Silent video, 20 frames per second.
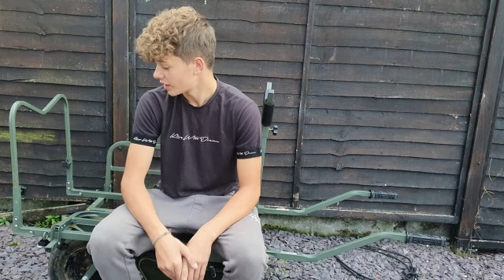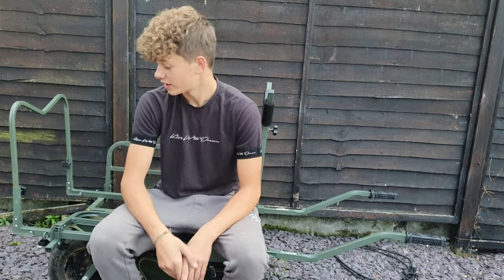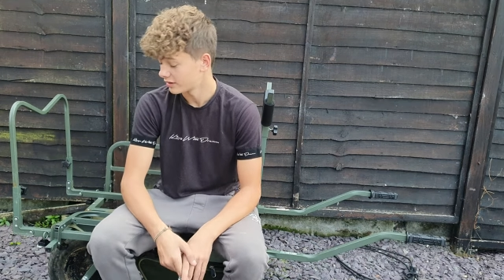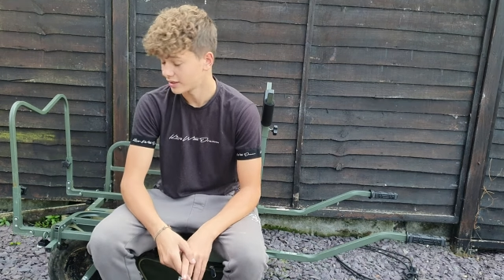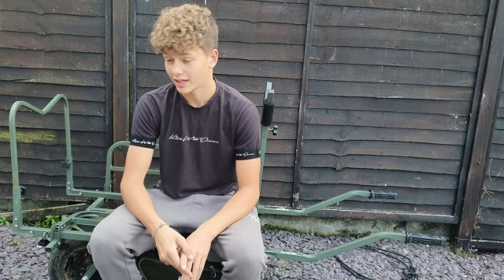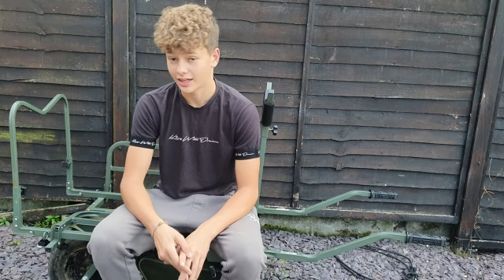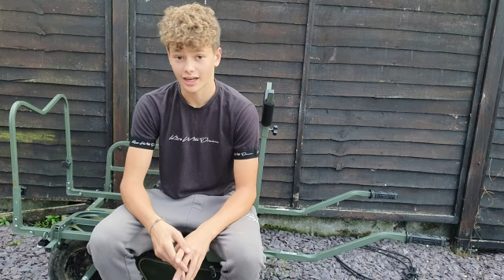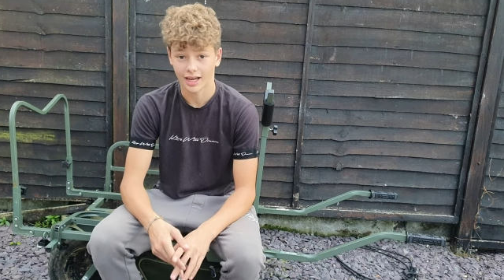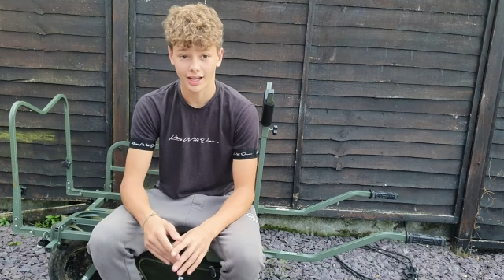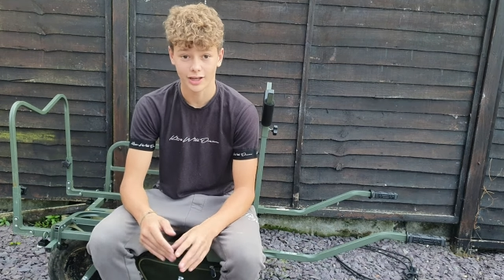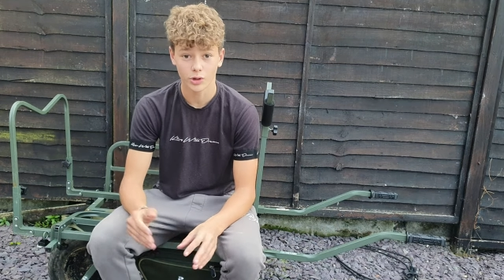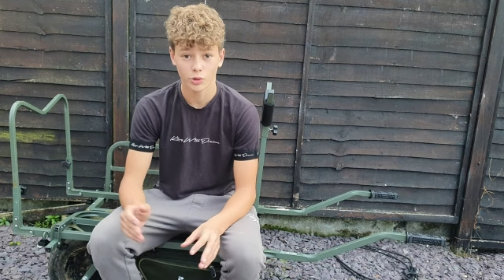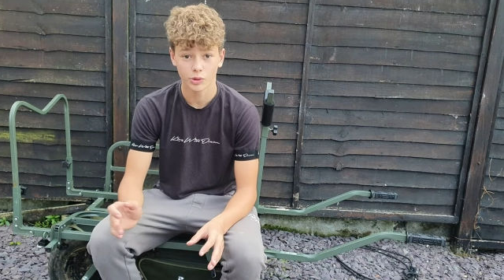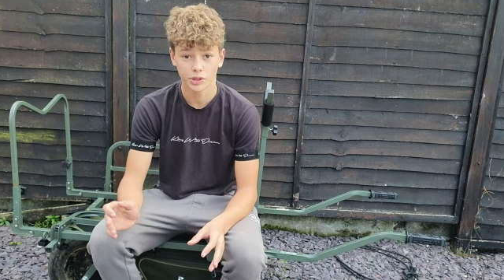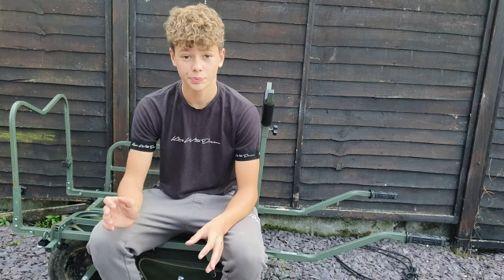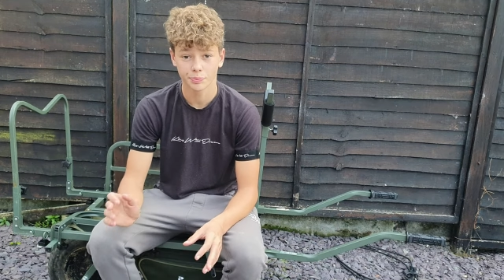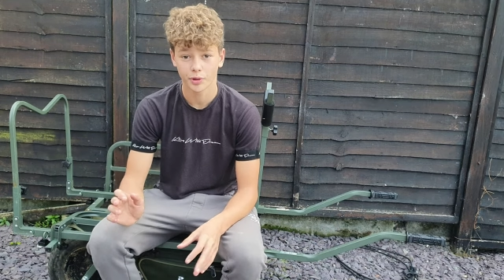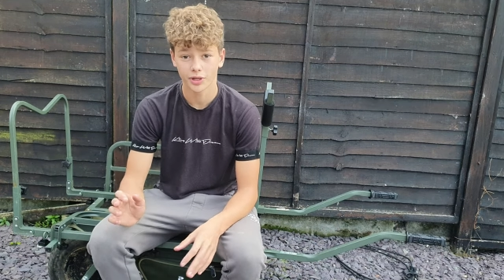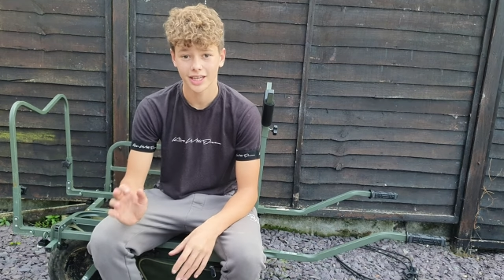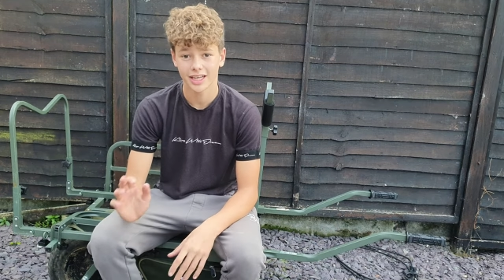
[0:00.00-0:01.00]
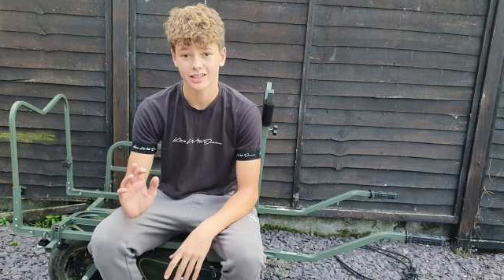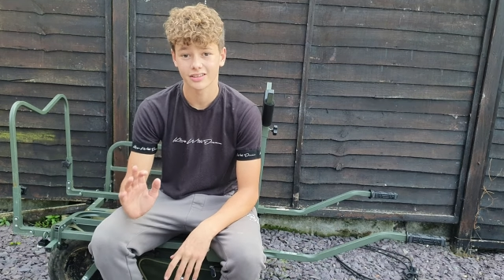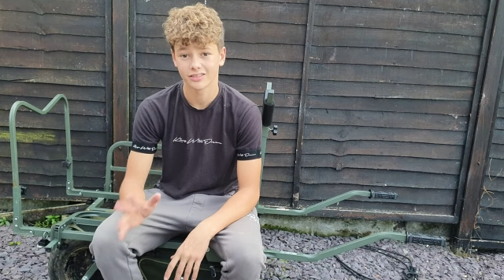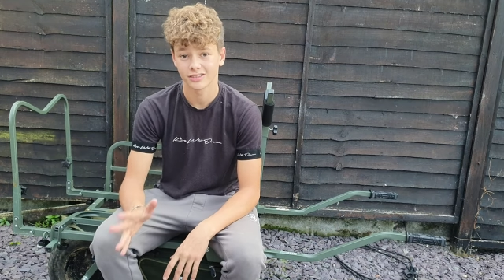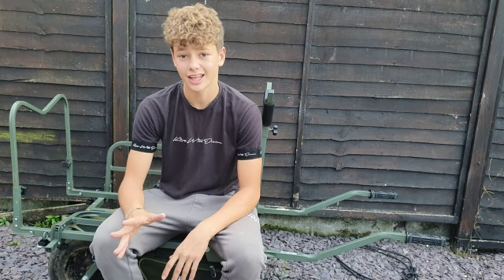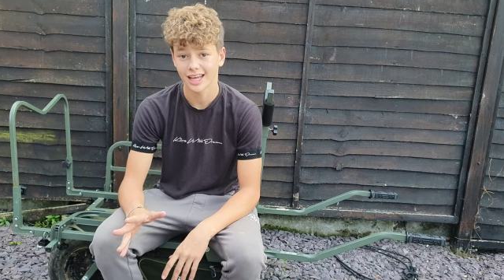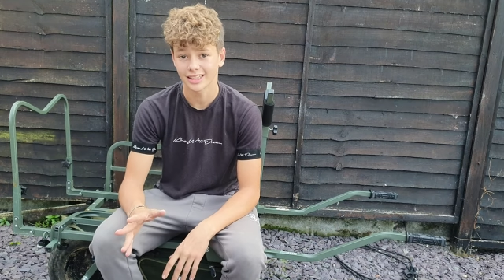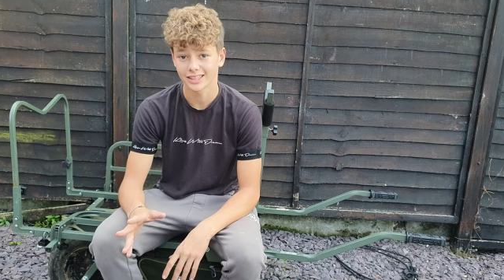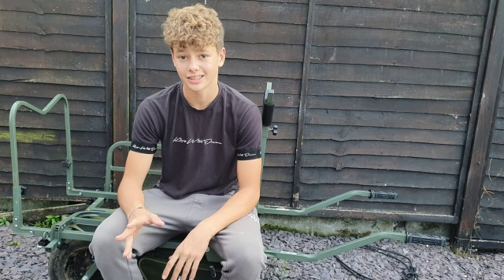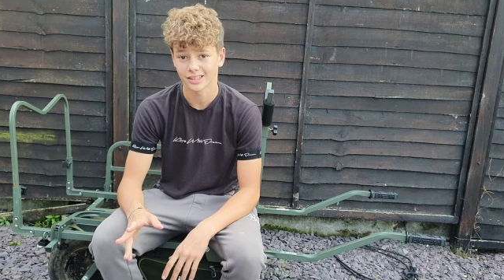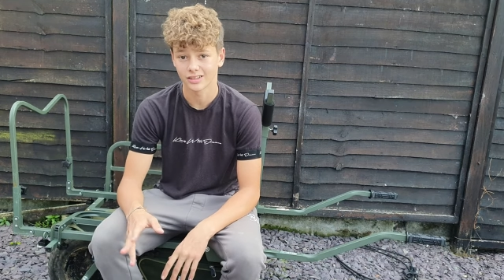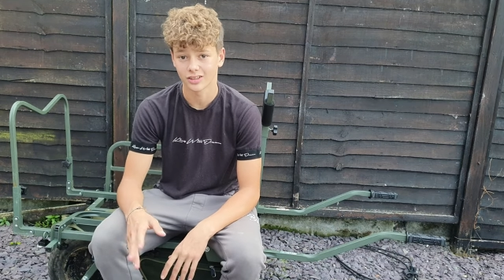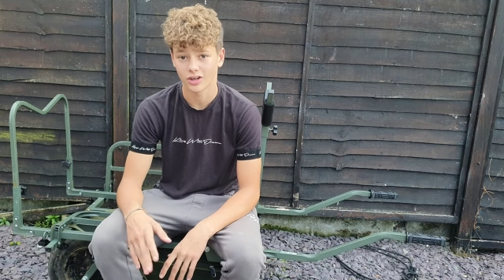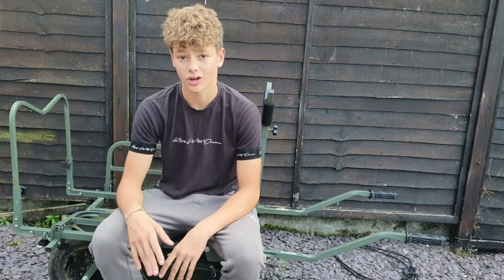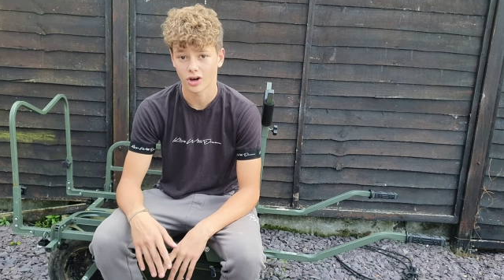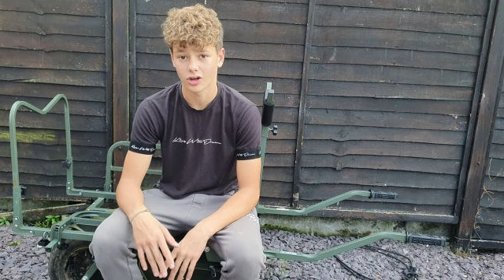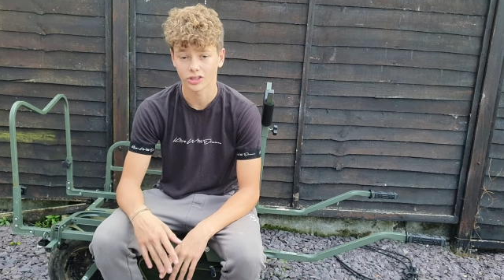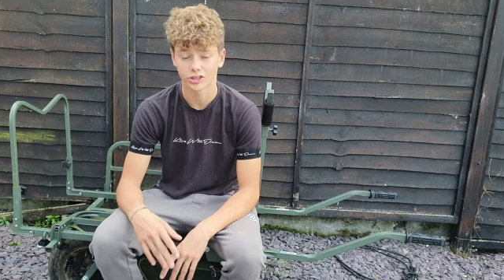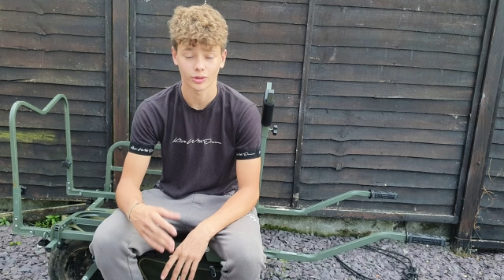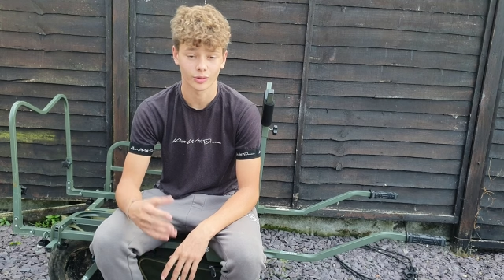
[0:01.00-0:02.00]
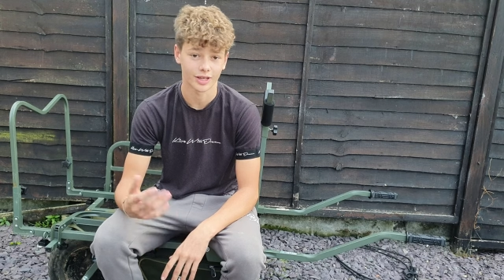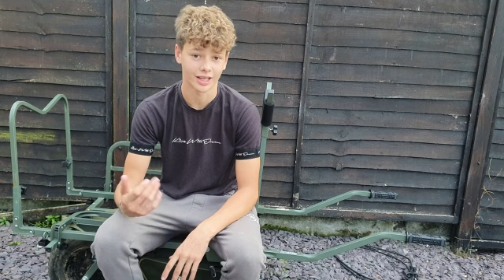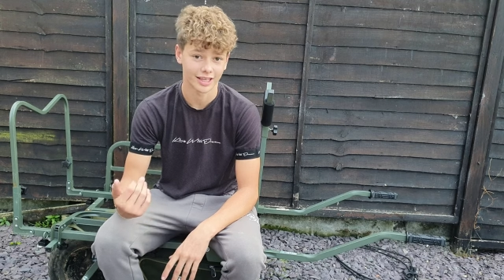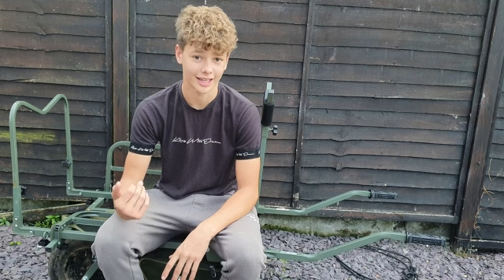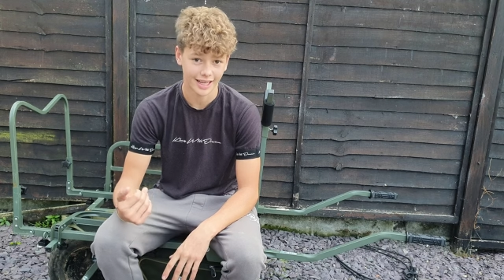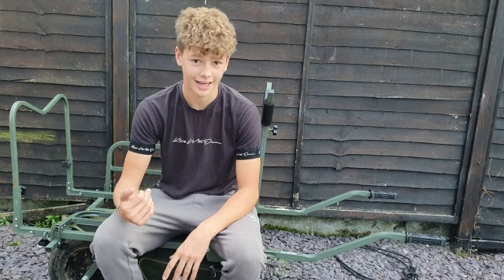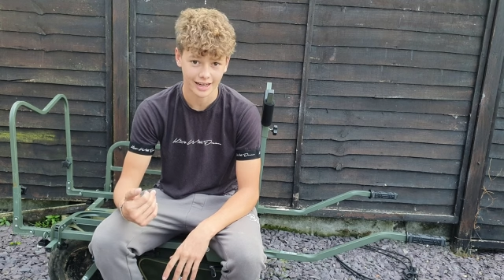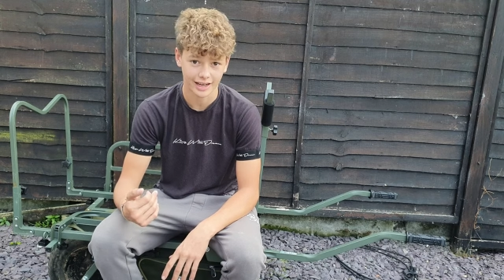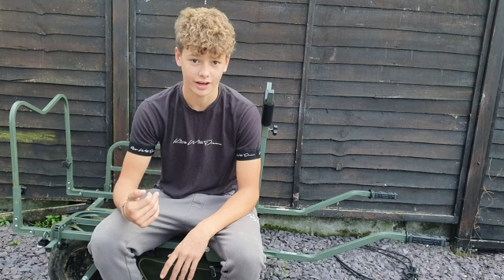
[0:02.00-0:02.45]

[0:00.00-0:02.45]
And then I always put it in last in the car so I can get